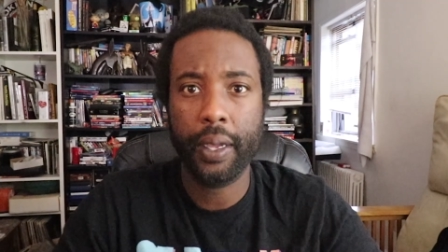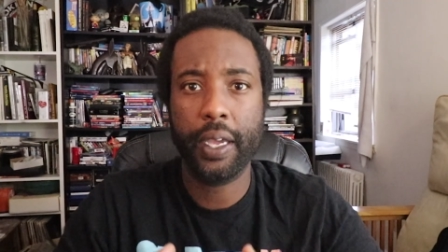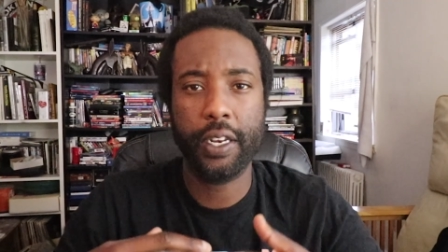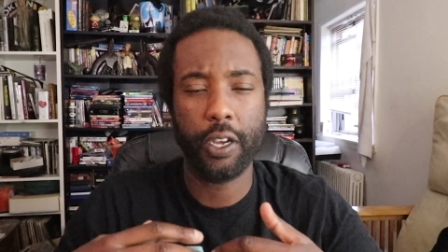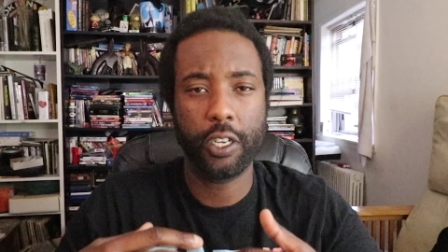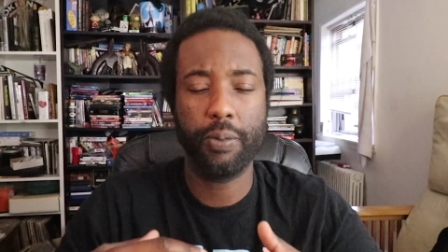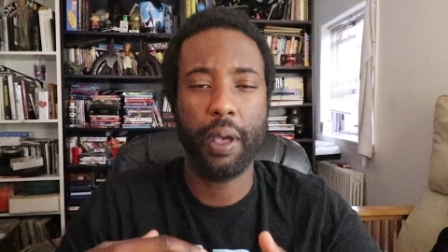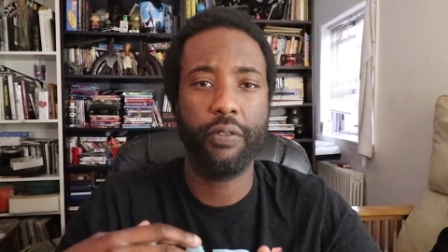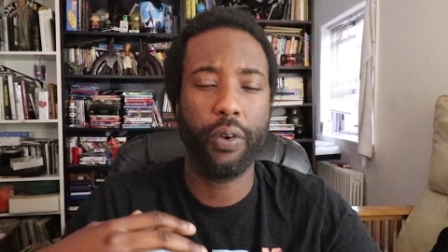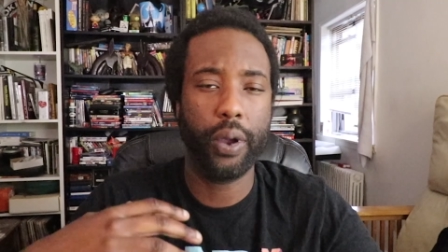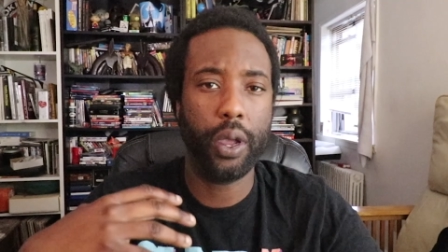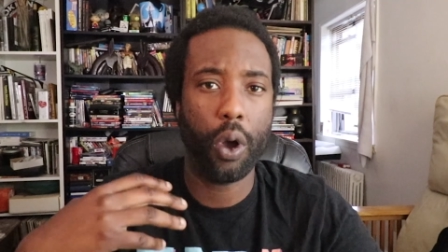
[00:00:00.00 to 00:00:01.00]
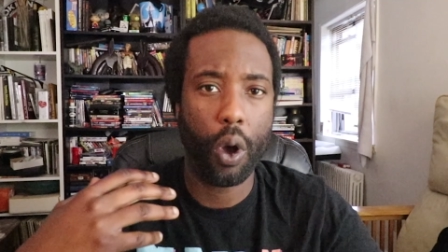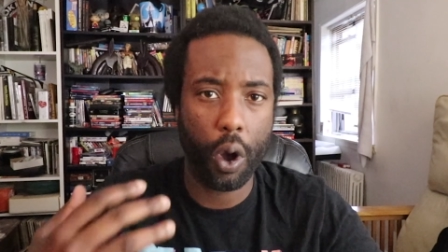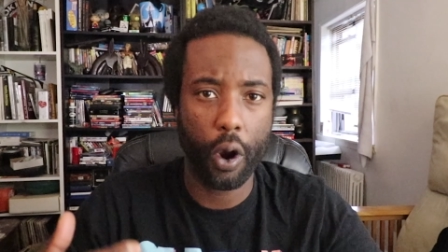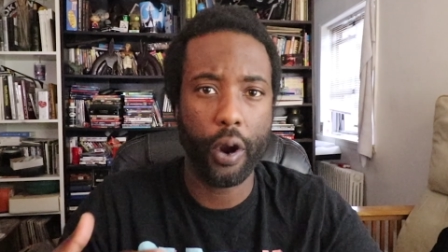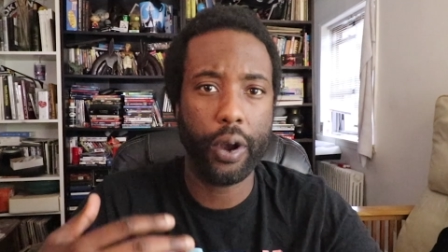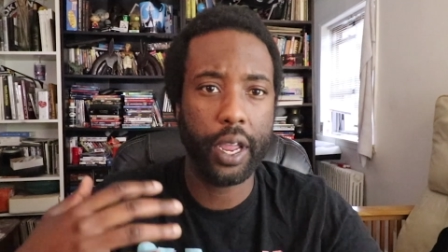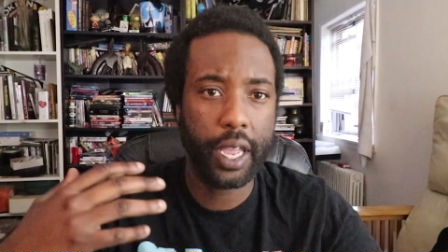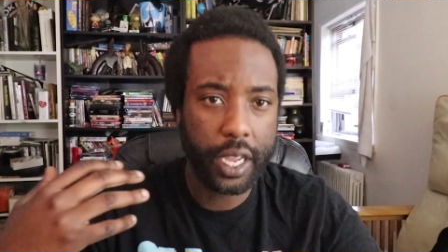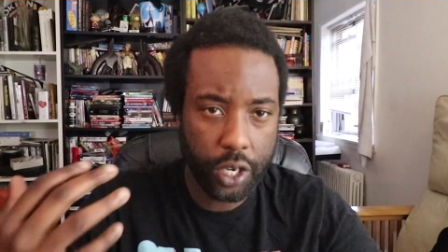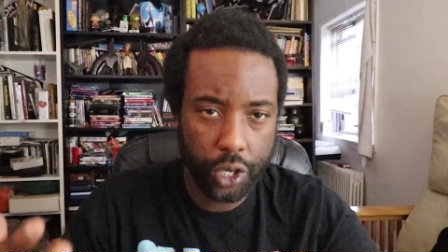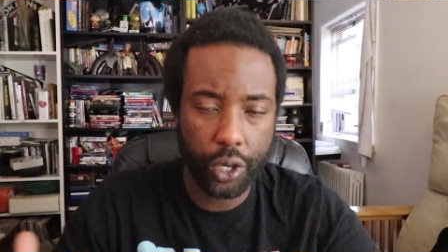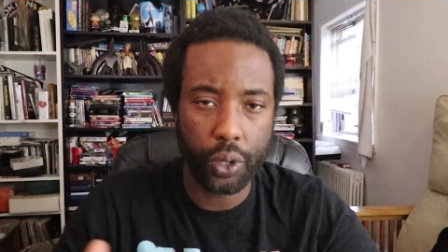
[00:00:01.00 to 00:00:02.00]
and talks about very hard
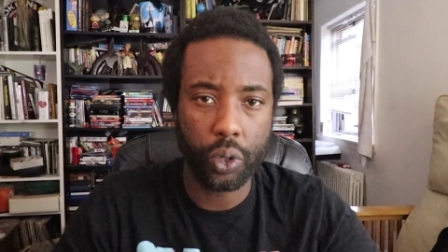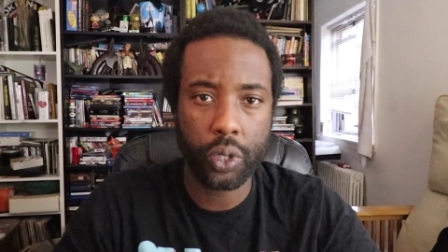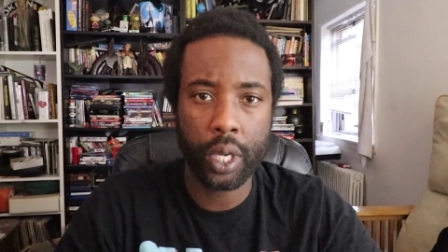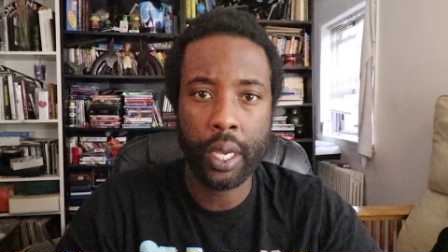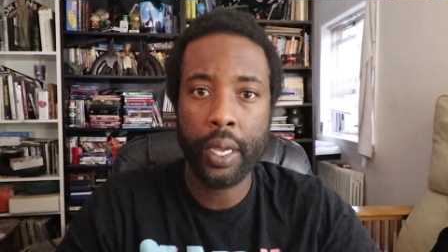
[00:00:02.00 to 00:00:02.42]
issues.